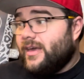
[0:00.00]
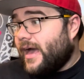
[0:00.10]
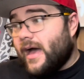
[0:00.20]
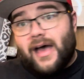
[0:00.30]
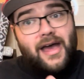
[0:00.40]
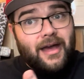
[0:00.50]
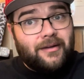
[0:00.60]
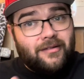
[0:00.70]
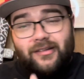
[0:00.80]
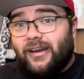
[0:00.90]

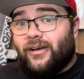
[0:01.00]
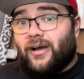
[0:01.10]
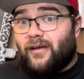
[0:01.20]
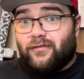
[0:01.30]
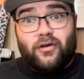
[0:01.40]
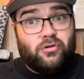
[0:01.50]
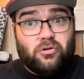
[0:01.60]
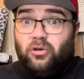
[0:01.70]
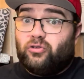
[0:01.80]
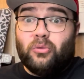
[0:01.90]
You know, I've
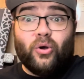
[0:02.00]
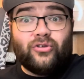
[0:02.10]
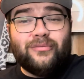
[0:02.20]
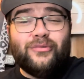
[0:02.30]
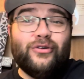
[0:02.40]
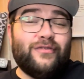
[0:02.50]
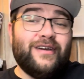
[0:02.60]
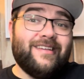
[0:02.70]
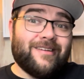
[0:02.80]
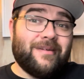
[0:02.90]
got some awesome
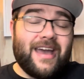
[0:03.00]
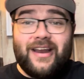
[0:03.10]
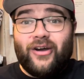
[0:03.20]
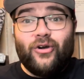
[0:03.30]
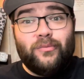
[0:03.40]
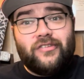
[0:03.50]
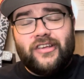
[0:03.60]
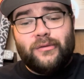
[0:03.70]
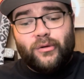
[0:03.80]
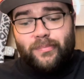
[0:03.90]
movies. I'm getting a home
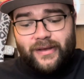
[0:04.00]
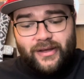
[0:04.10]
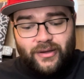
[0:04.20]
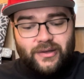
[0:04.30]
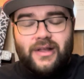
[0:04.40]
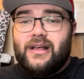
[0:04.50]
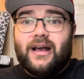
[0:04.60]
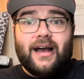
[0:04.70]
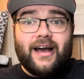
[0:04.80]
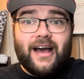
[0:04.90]
cinema bill.
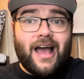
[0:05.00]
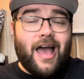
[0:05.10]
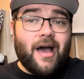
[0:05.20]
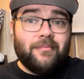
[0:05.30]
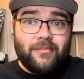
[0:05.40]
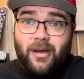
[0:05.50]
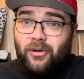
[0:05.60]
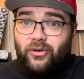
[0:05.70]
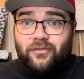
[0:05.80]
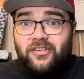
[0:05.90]
I'm
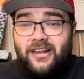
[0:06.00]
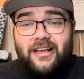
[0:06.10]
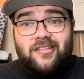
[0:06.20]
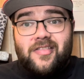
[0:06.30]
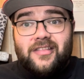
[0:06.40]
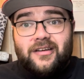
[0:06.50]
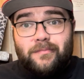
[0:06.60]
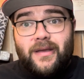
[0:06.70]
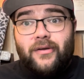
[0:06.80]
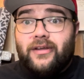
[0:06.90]
on obviously an extended
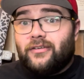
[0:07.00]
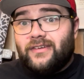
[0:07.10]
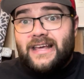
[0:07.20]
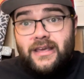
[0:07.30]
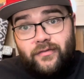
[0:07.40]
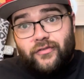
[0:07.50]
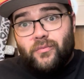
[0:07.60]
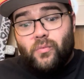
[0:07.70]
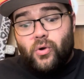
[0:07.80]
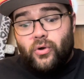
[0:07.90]
period of leave
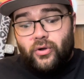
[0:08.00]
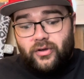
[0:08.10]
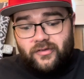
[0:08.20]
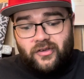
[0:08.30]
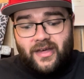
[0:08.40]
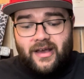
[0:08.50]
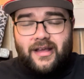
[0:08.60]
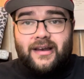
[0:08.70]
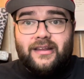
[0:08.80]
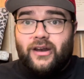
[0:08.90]
from work, so that I
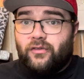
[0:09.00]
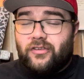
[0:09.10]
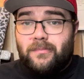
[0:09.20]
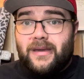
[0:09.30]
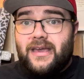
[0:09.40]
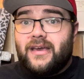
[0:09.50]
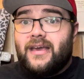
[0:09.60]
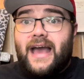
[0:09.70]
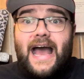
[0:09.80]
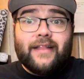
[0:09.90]
can, you know, obviously be
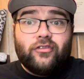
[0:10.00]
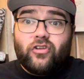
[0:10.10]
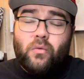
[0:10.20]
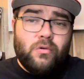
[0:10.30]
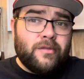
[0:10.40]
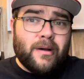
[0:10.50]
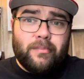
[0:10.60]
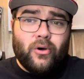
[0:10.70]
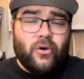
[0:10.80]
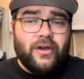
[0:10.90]
hands-on with my
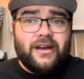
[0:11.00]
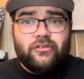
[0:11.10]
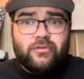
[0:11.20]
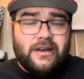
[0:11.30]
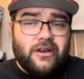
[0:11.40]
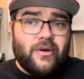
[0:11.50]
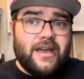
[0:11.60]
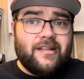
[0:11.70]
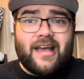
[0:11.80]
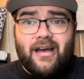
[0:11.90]
boy, and it's really
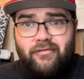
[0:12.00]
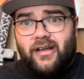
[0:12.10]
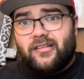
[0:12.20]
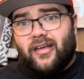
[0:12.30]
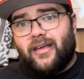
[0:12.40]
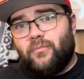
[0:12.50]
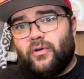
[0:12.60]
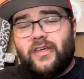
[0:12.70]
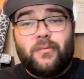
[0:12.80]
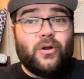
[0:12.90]
great to have that time
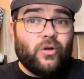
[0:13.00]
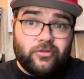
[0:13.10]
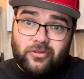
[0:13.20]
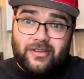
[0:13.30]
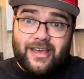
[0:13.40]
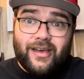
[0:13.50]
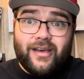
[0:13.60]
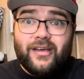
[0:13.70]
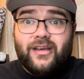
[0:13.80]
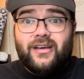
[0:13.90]
with him, and also to get a,
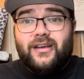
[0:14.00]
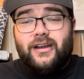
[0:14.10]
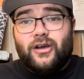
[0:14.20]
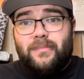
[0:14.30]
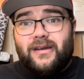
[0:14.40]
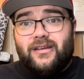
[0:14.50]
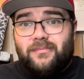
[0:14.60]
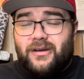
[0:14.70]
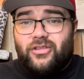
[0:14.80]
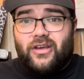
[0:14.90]
you know, a bit
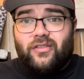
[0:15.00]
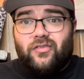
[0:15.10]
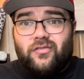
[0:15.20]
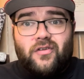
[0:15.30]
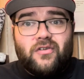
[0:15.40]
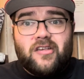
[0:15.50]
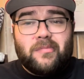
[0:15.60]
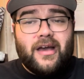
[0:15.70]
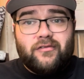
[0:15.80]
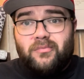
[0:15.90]
of chance of
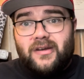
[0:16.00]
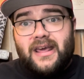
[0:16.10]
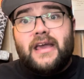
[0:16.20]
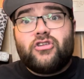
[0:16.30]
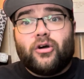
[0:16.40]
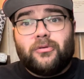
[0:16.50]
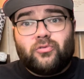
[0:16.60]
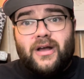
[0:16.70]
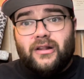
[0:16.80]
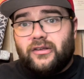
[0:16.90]
respite from the day job as
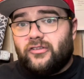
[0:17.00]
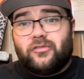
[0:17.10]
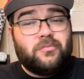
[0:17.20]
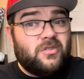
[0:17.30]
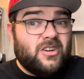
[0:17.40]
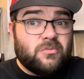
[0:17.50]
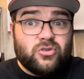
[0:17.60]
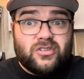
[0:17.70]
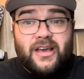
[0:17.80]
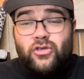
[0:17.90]
well, because as, you know, as much
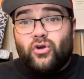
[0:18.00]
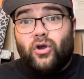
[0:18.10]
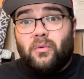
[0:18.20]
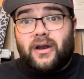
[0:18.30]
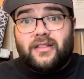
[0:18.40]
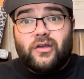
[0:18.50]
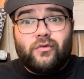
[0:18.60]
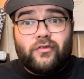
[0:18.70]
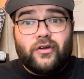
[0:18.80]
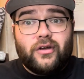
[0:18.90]
as I enjoy what I do
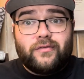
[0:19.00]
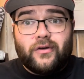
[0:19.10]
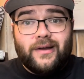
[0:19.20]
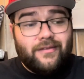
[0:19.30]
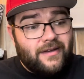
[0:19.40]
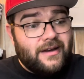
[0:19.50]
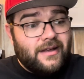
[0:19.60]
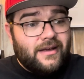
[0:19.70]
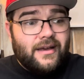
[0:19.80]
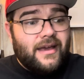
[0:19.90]
for a living,
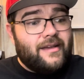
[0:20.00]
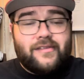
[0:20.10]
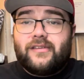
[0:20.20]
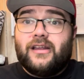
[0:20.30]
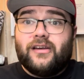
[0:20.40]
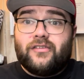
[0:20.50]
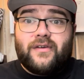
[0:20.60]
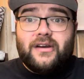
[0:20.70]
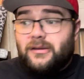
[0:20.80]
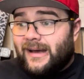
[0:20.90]
it's, you know, it's a
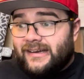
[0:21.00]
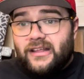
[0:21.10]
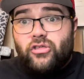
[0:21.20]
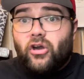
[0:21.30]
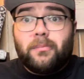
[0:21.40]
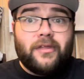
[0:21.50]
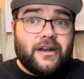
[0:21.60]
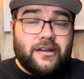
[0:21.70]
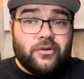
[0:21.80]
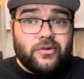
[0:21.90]
very demanding job that I
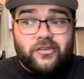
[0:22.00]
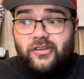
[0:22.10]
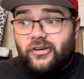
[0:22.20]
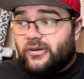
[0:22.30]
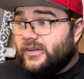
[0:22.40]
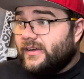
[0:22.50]
do. And so